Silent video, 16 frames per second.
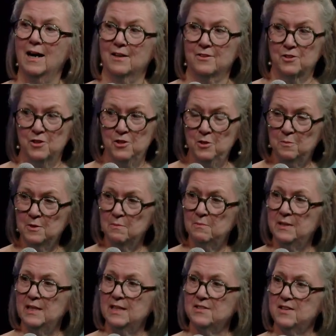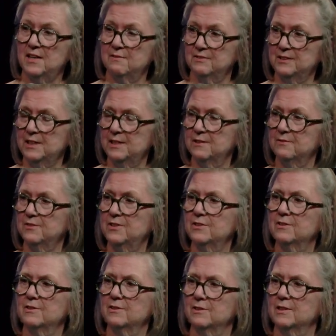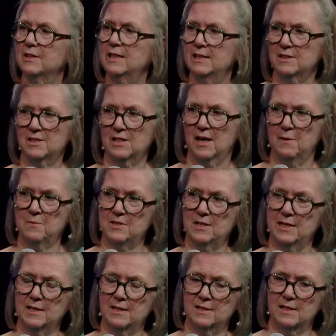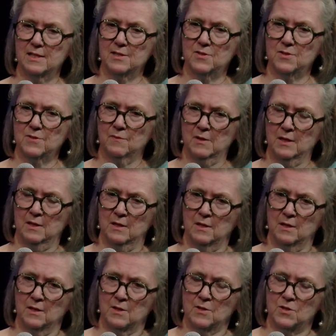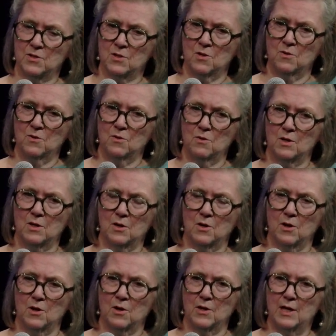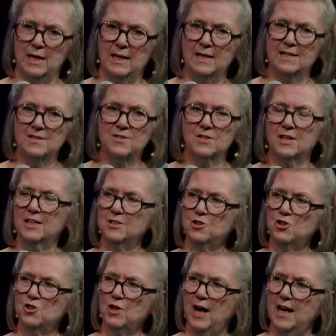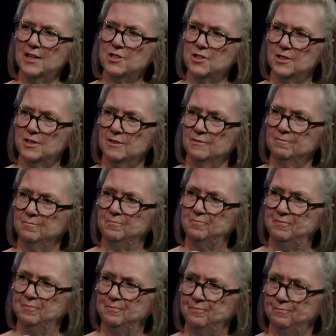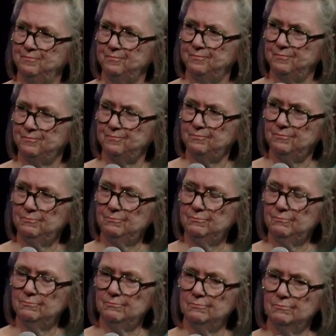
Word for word: Other human beings have lived in times like this. So it is a contraction. Mm.